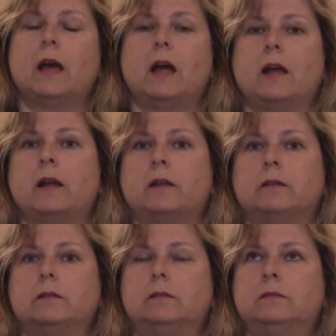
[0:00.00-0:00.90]

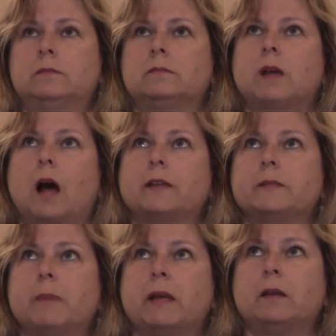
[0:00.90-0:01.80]
and I
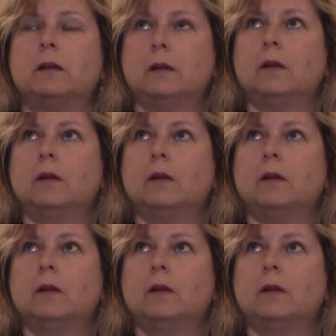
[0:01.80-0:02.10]
spent